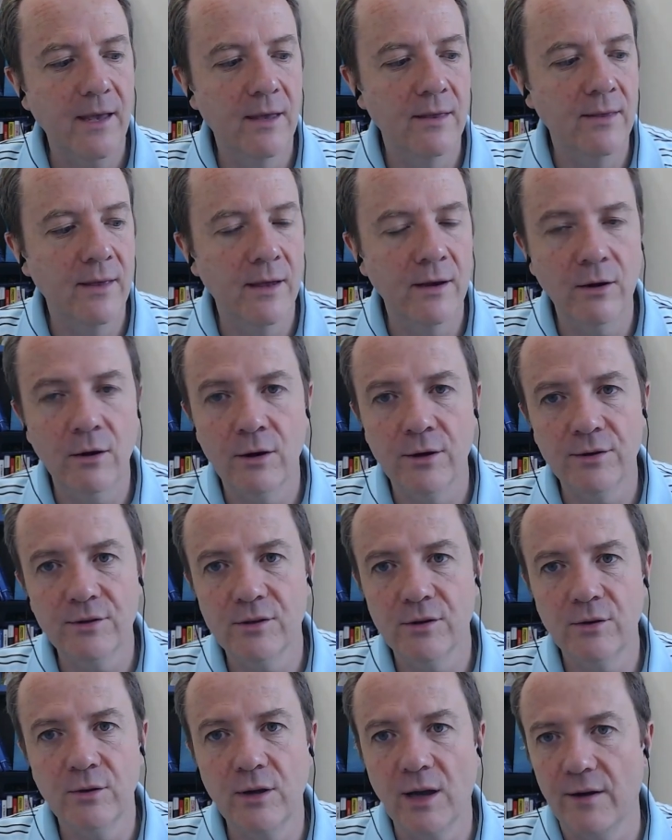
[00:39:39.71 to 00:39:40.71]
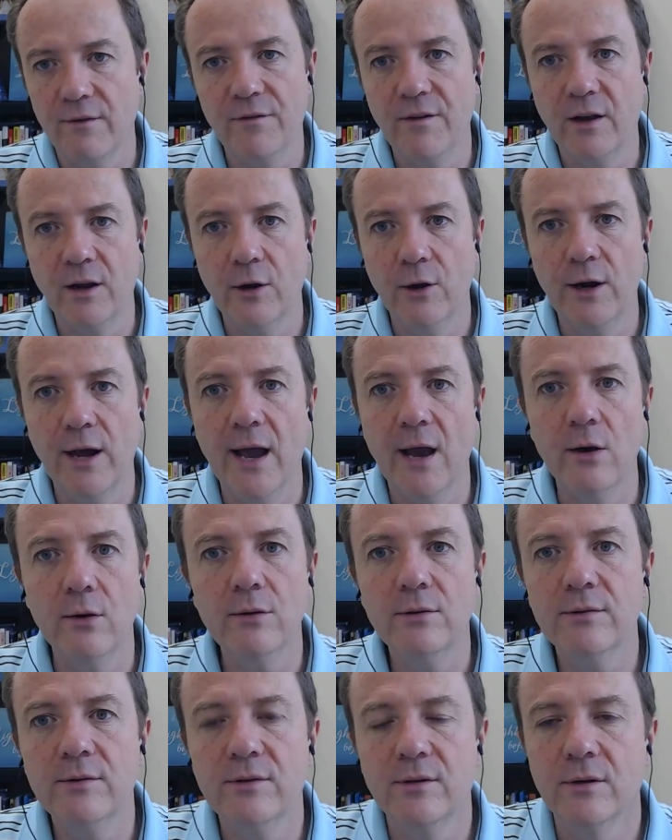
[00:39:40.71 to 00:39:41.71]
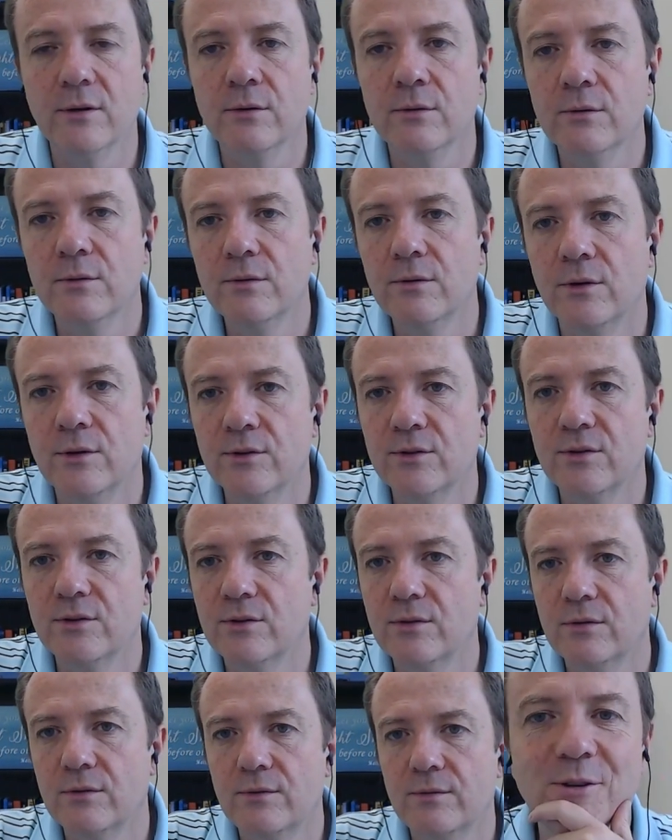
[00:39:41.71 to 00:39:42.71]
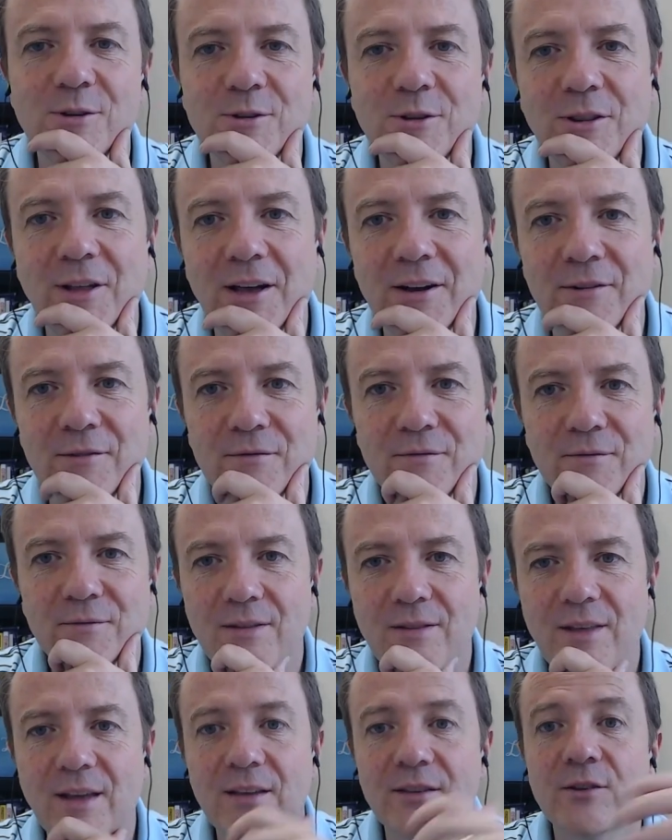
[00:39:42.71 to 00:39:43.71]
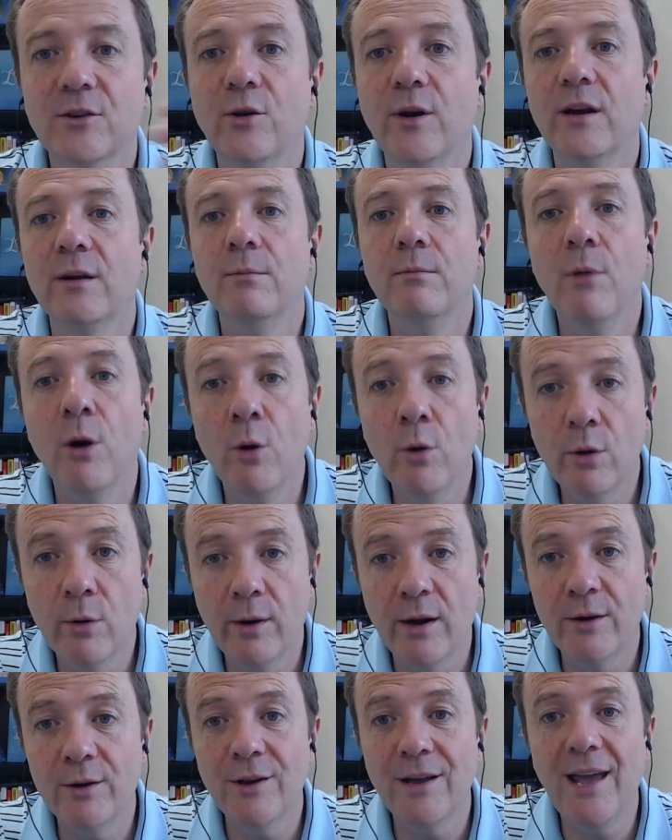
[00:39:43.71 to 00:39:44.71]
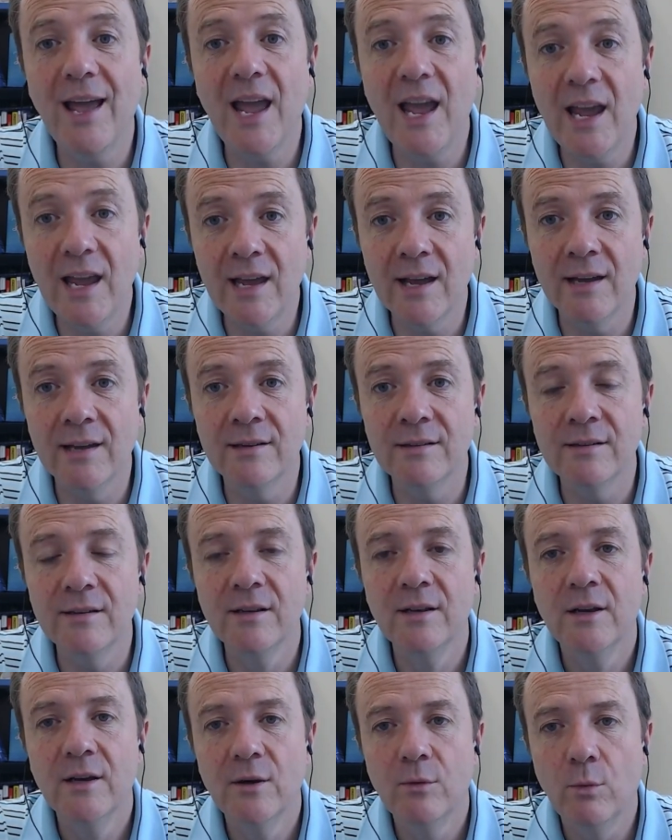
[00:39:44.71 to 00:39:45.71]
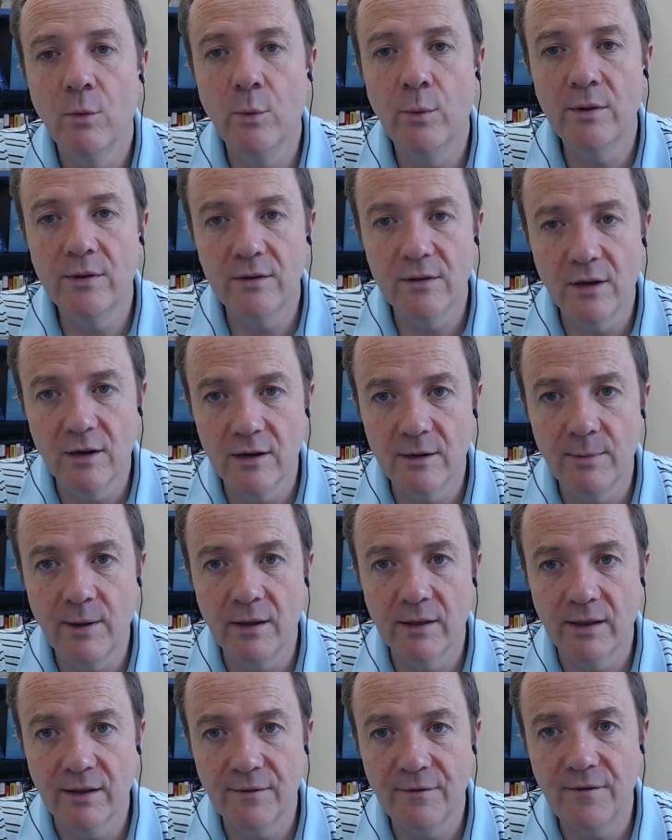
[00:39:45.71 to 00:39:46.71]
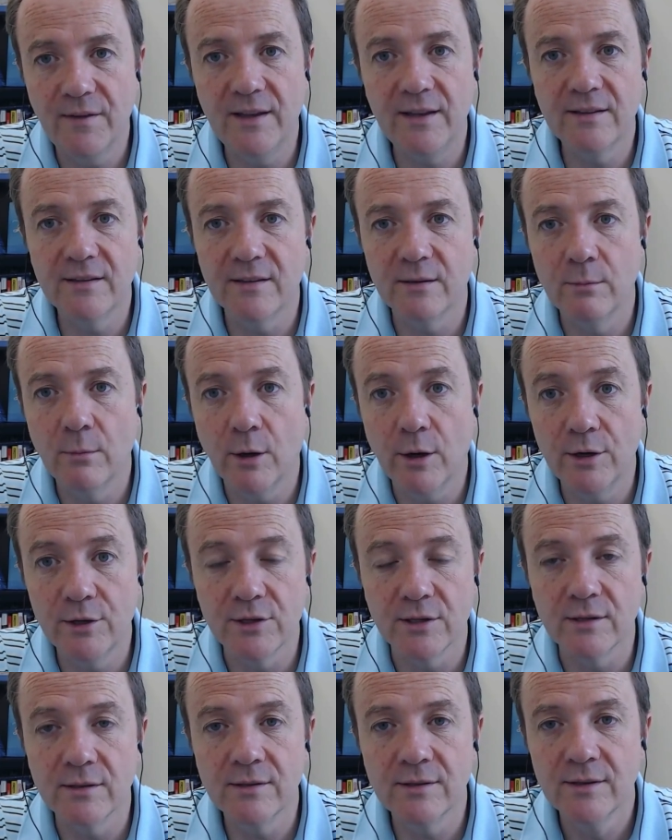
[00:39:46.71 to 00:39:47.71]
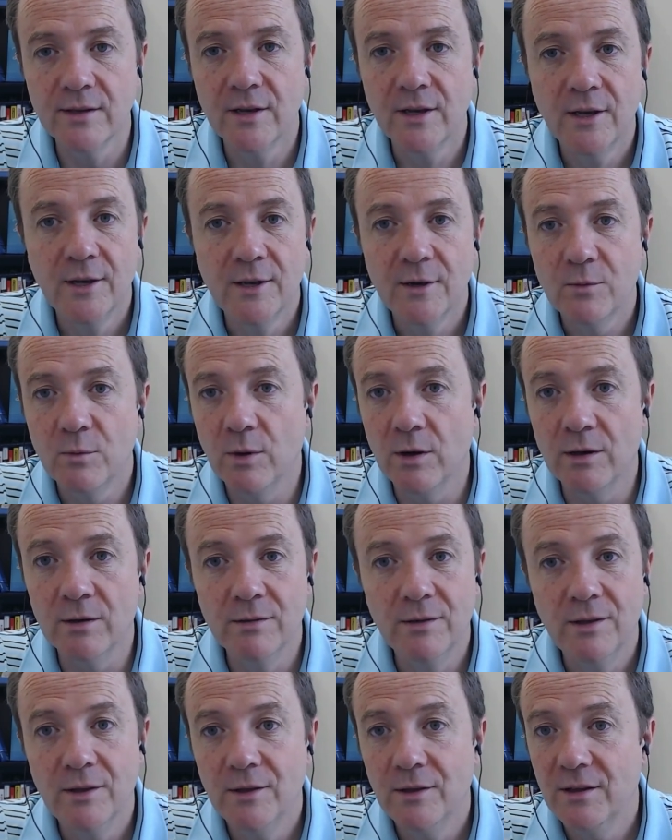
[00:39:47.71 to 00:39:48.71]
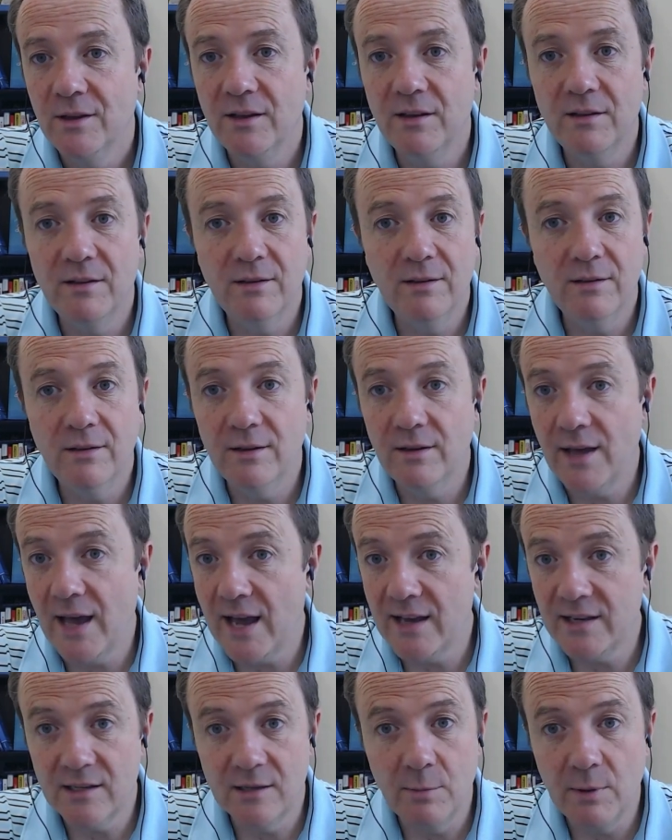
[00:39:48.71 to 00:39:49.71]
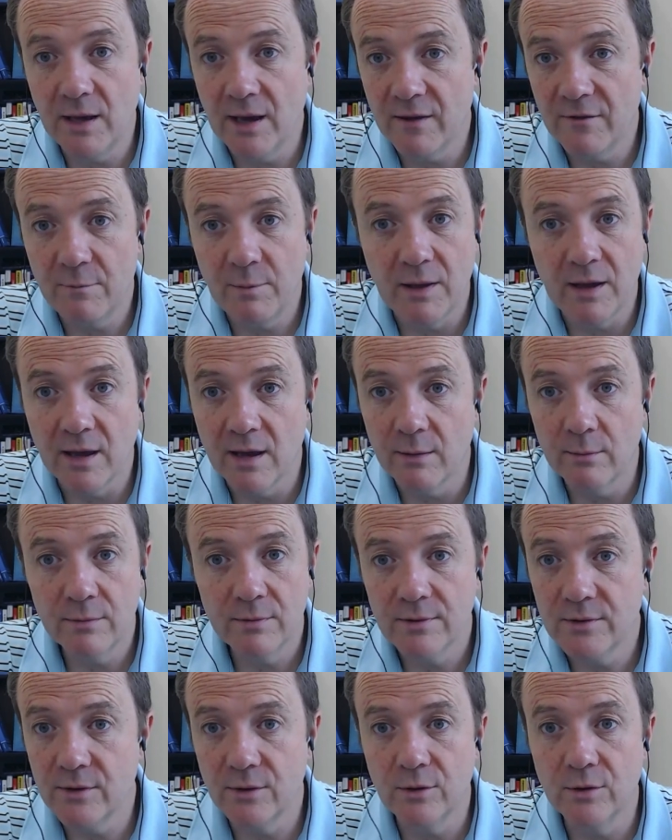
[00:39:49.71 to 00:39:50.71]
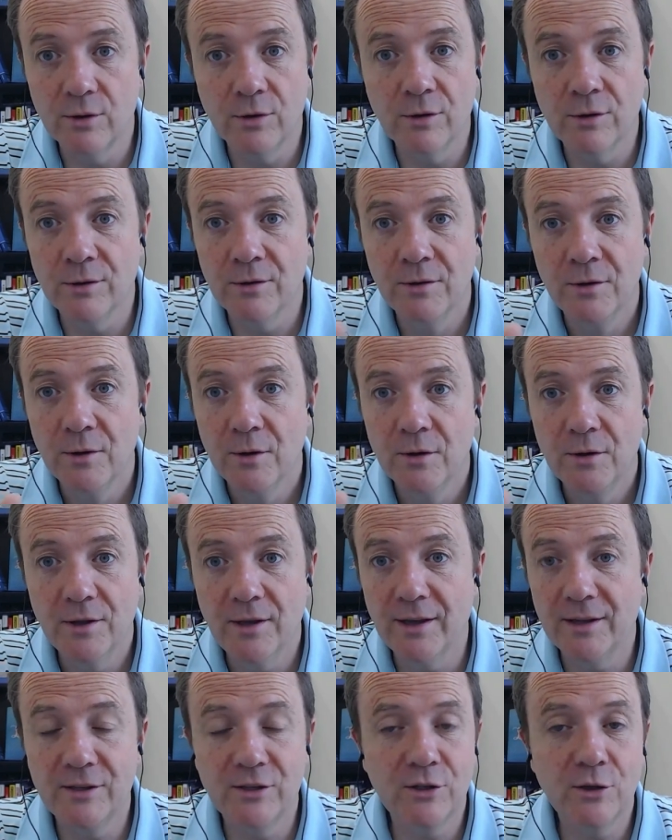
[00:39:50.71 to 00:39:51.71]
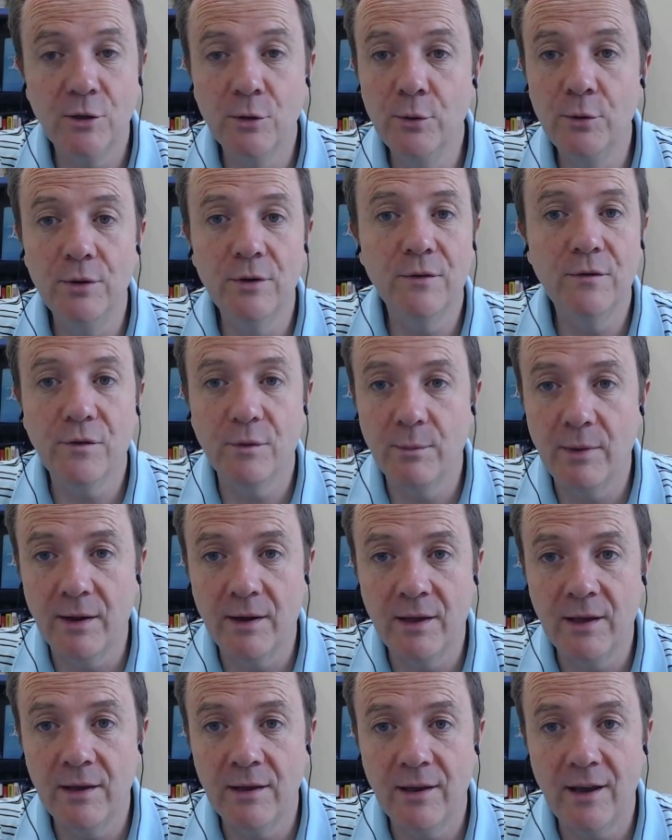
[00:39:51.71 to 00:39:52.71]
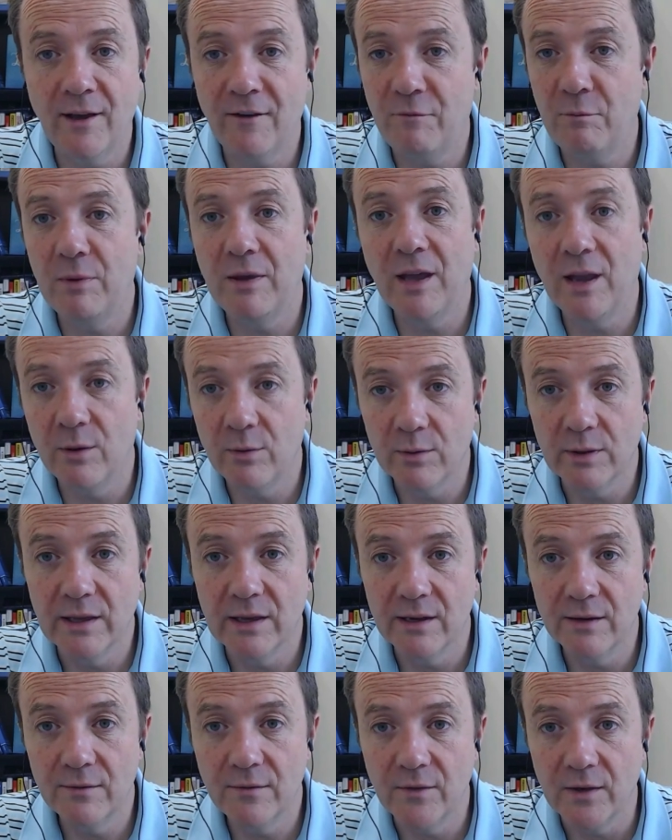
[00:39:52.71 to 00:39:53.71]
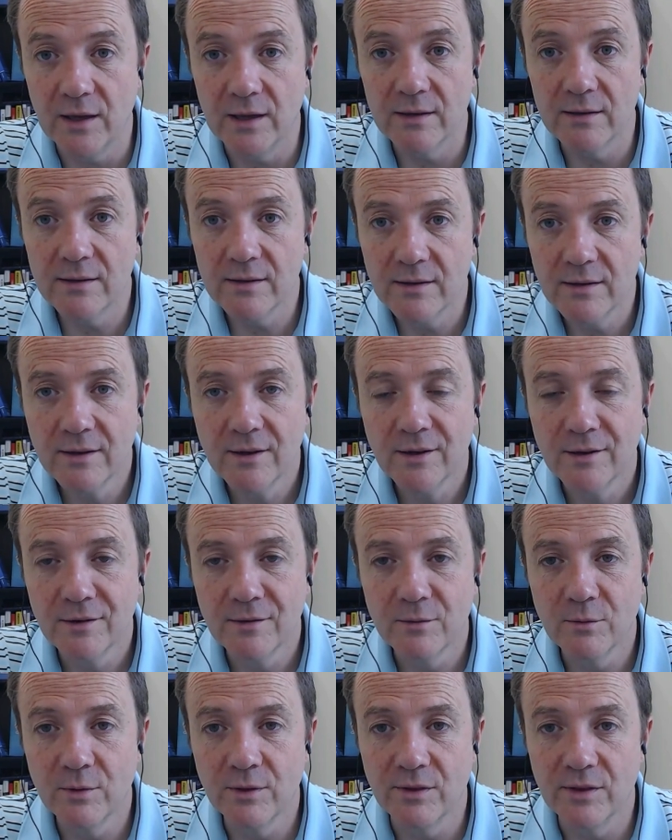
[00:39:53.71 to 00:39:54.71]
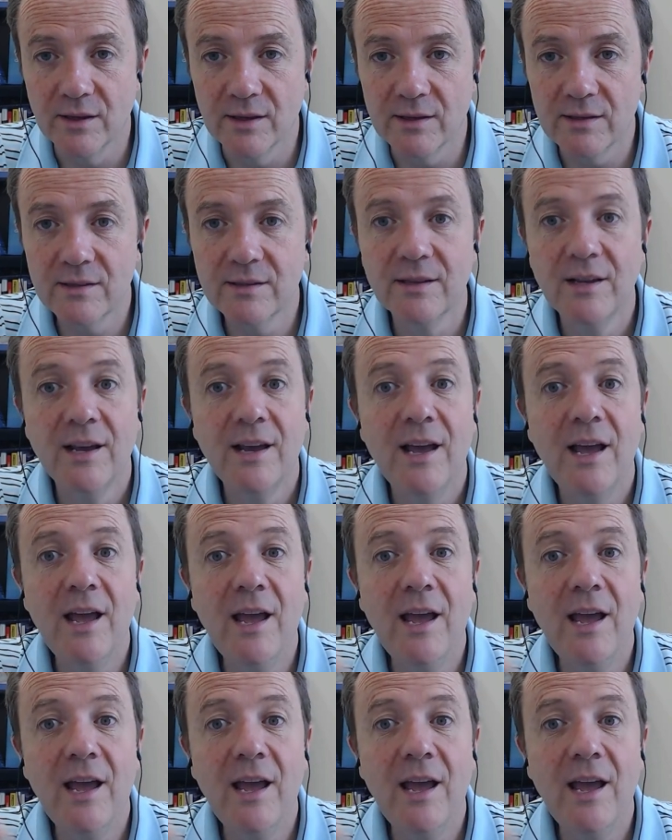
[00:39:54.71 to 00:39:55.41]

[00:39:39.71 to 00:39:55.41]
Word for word: And then also you got to figure it out. So there's, there's a lot of things that create a moat around it. And when we talk about like fees and margins, well, it has to be F B M. So you're excluded from any F B A related fees with this.